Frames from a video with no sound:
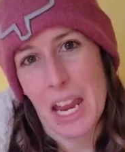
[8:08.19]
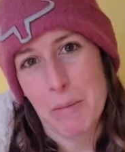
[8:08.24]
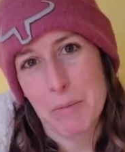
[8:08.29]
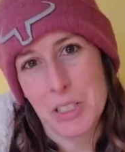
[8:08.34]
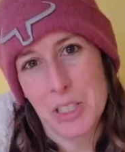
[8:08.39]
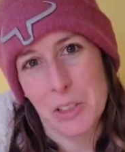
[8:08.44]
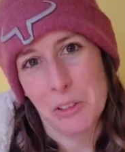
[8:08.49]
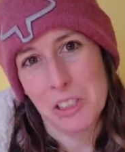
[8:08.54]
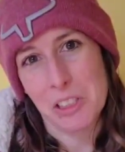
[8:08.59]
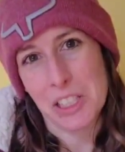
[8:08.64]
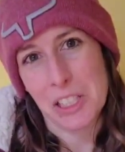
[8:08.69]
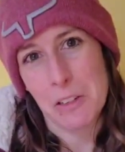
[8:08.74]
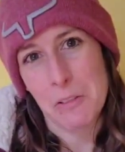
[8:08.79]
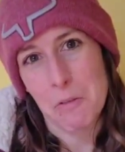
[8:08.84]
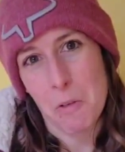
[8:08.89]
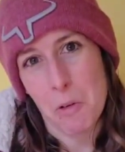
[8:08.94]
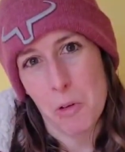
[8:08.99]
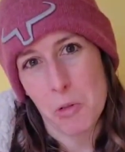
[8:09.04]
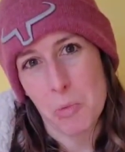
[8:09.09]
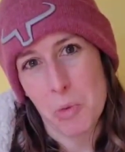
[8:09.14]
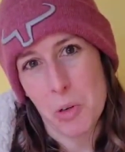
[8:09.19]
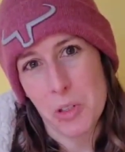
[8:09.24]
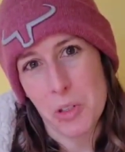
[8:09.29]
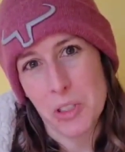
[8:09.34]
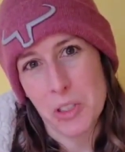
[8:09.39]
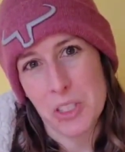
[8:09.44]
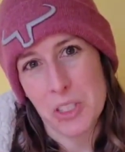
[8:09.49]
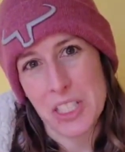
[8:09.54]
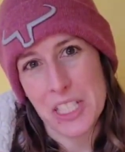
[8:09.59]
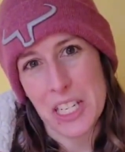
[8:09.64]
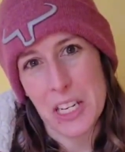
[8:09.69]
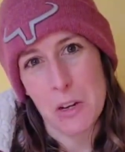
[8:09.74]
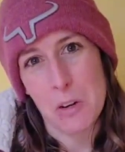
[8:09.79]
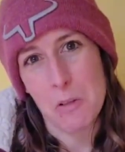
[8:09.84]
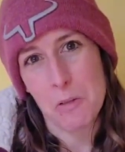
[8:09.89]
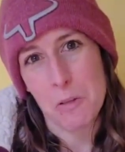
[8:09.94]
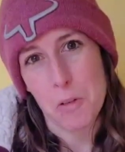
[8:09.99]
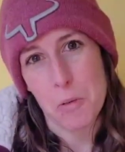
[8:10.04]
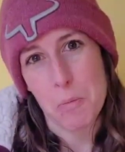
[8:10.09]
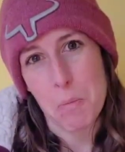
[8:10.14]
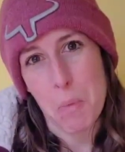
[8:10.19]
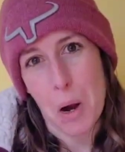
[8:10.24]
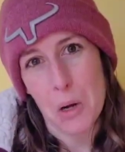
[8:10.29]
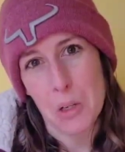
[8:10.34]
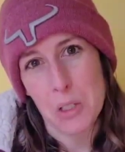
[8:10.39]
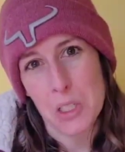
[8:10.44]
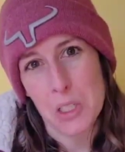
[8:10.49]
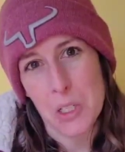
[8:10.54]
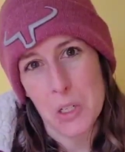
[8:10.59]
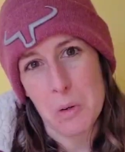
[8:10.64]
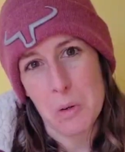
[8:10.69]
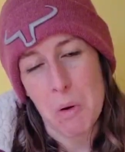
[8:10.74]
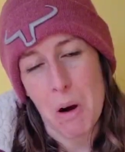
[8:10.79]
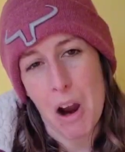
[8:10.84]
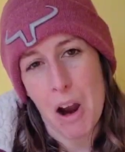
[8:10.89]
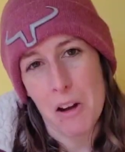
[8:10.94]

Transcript: absolutely forward to see you for part 2